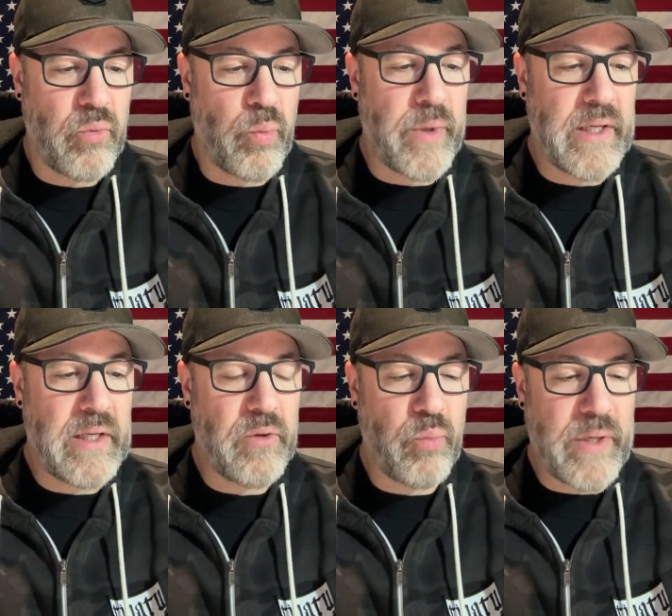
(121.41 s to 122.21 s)

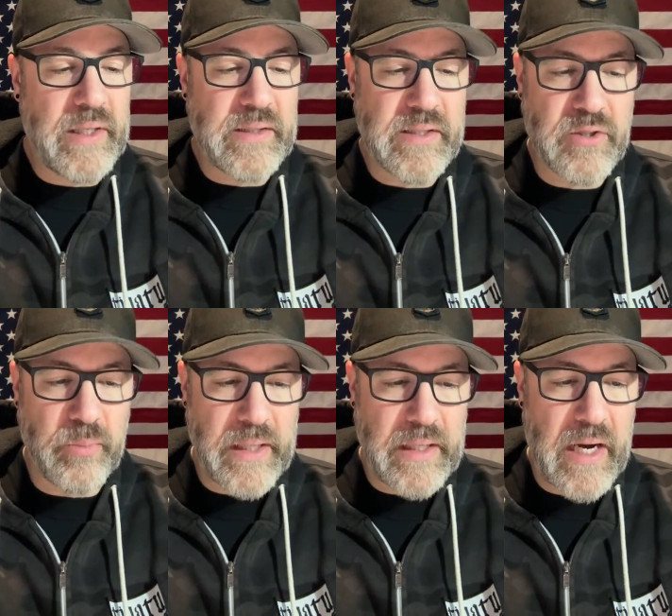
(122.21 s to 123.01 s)
We can
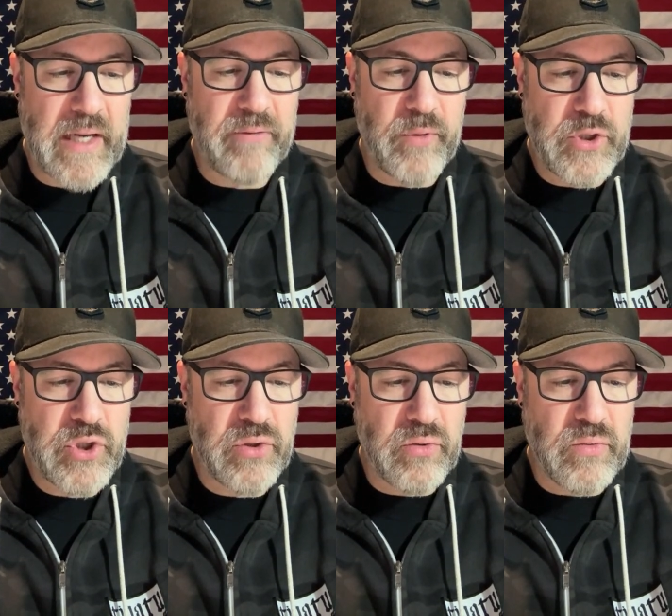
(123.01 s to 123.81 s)
disobey God if we
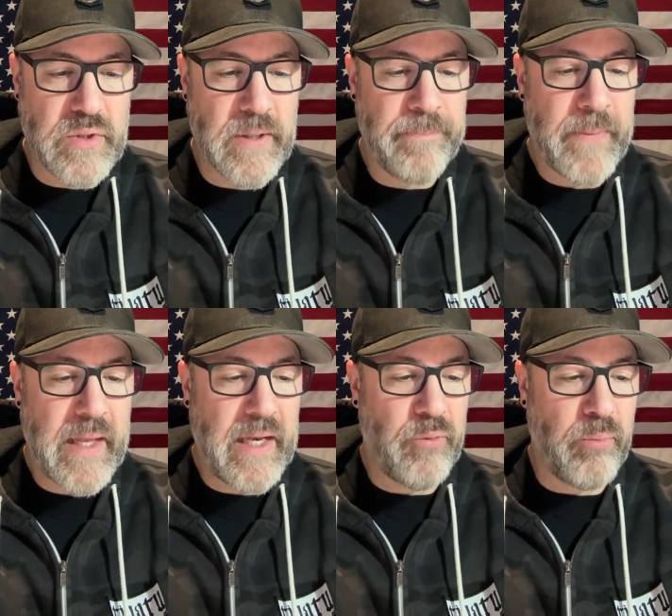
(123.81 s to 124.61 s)
choose,
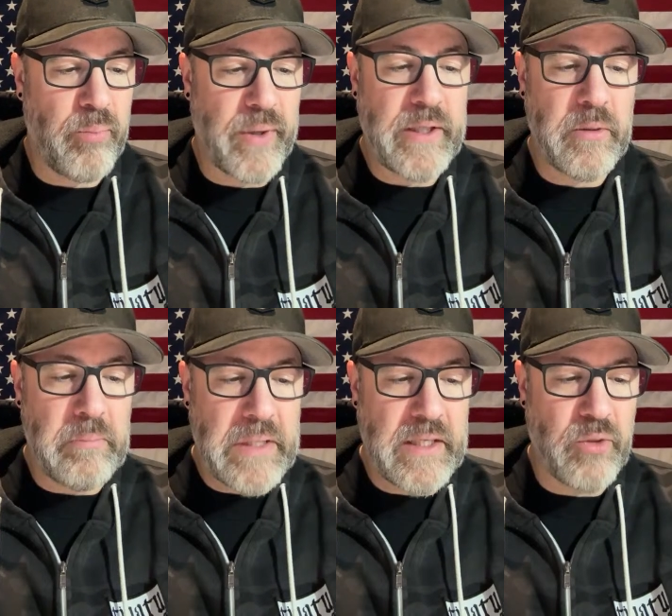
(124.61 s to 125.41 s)
and it will bring
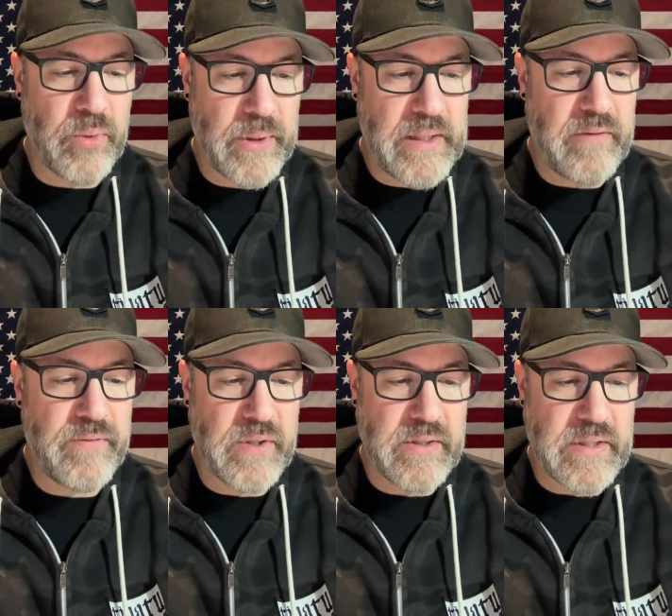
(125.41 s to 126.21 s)
immediate relief
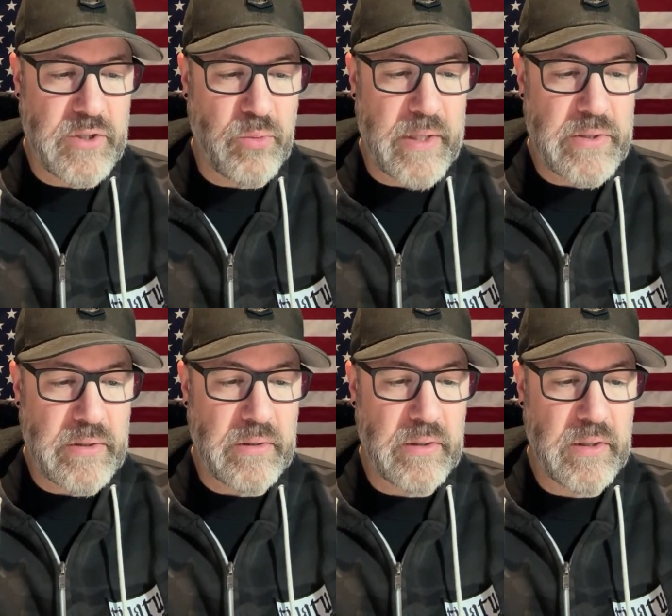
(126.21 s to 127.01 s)
to the
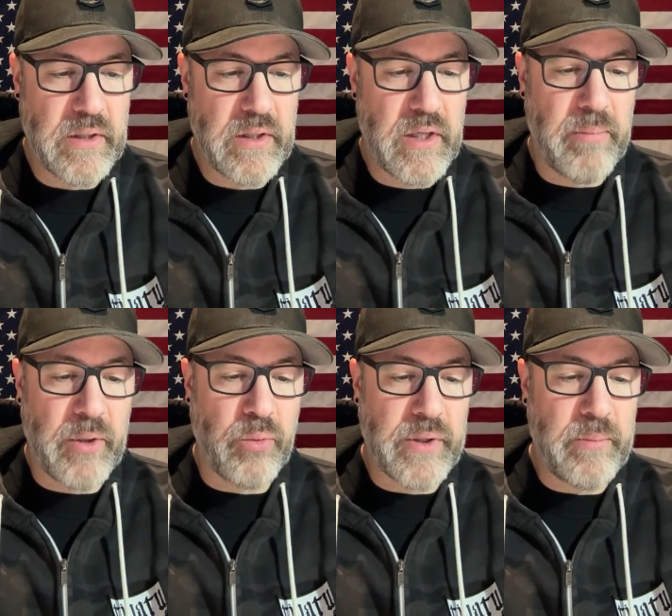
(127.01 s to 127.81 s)
situation. But it
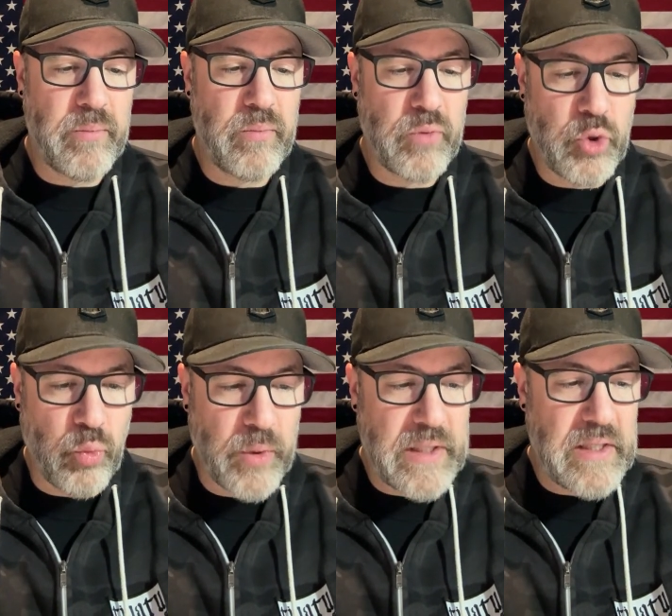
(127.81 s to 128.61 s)
will
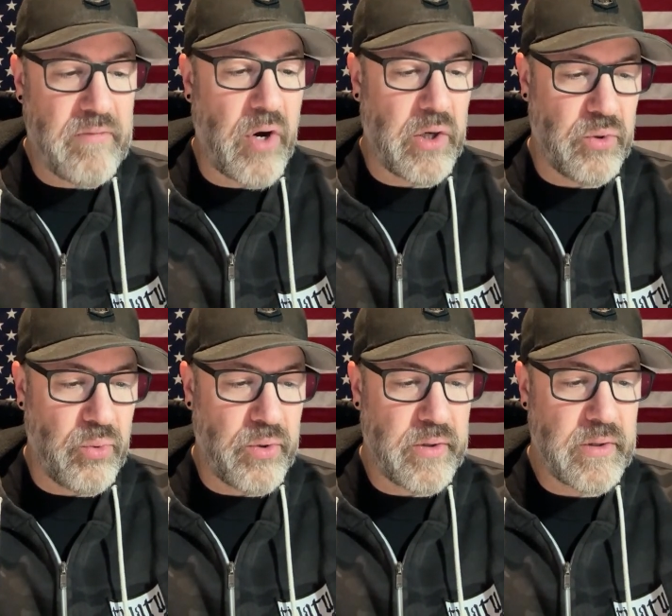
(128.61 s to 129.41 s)
grieve our
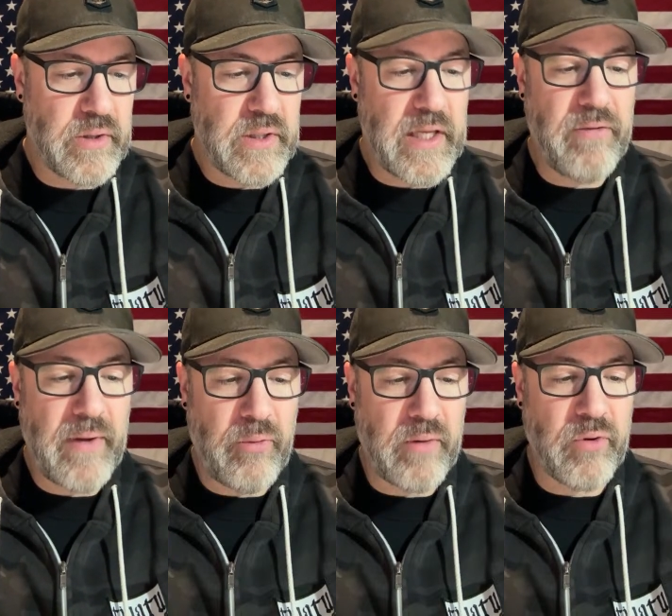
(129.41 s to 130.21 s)
Lord. If,
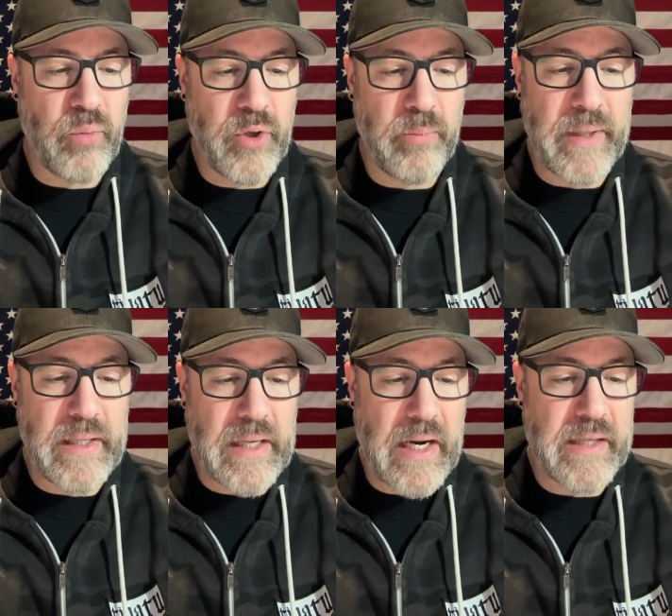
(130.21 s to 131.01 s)
however, we obey
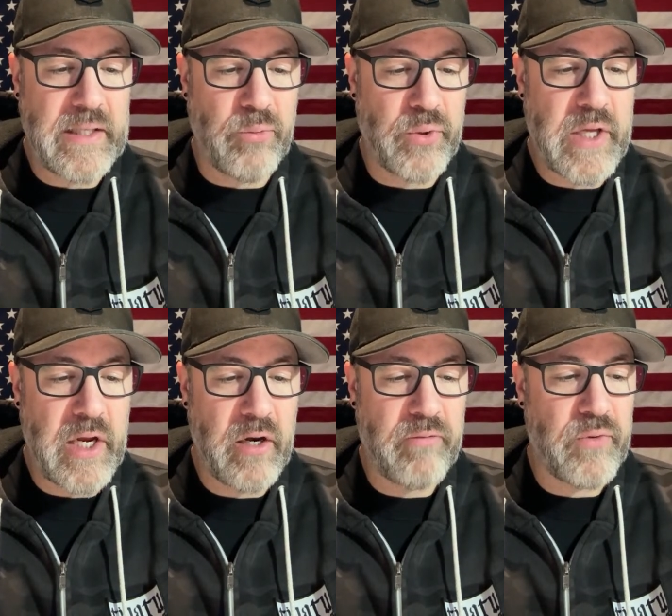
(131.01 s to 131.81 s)
God, he will
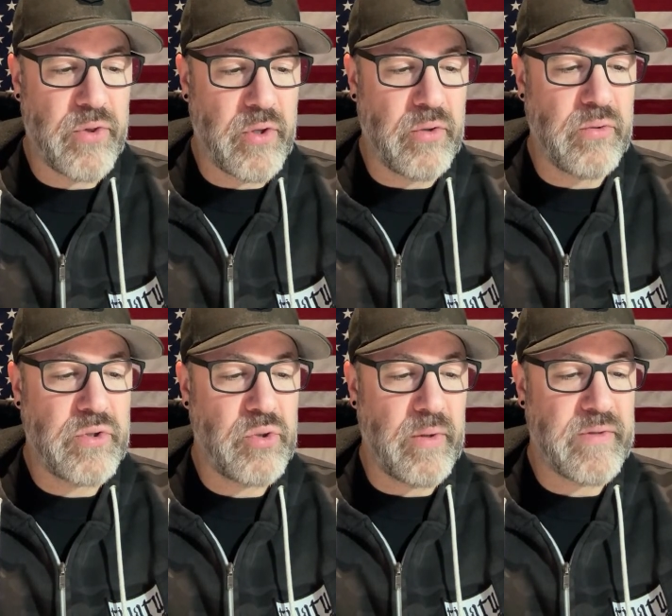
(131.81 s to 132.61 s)
care for
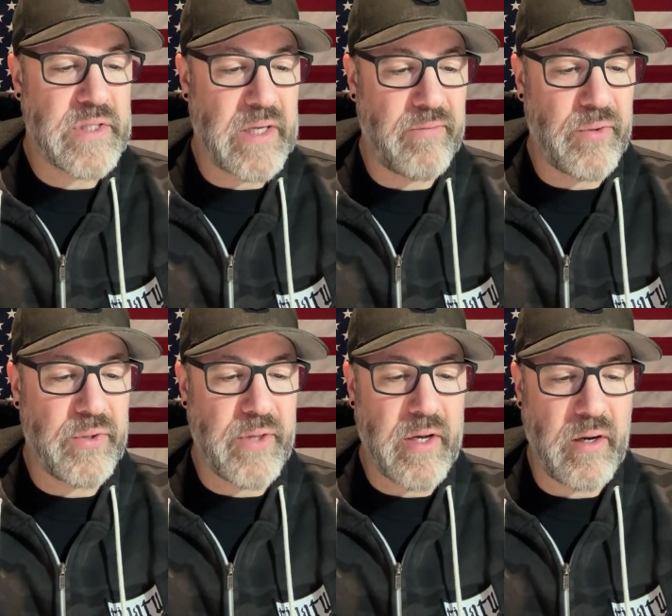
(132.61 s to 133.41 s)
those who have
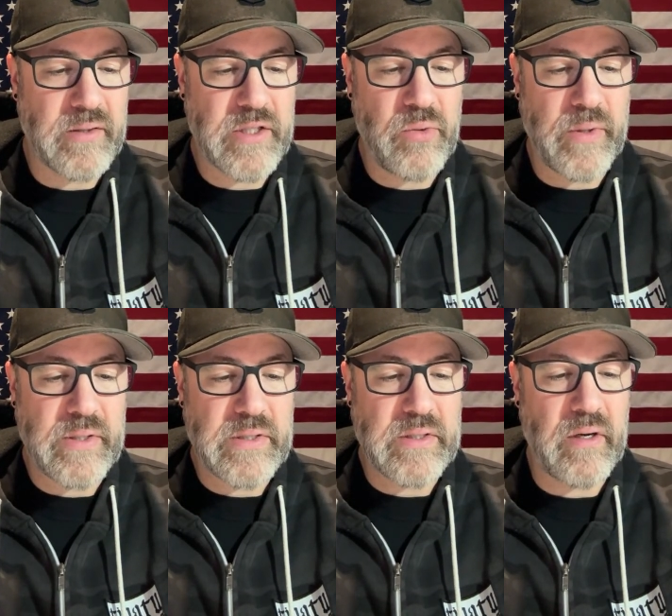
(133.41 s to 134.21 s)
suffered the
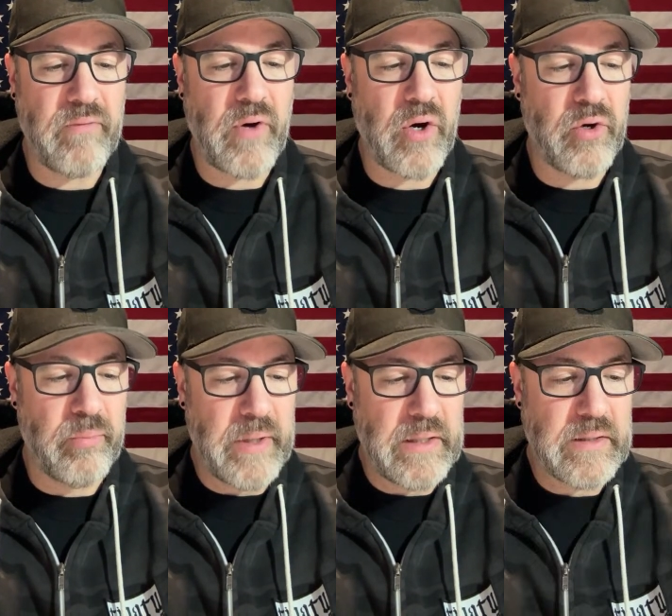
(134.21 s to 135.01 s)
consequences of our
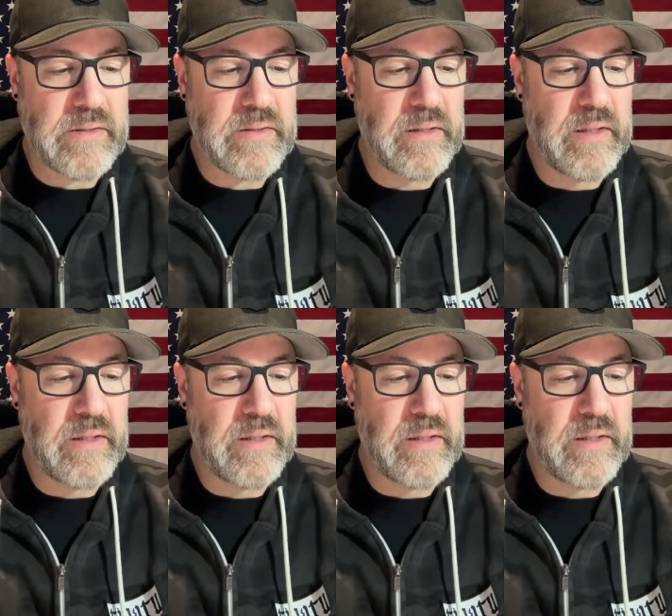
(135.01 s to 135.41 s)
obedience.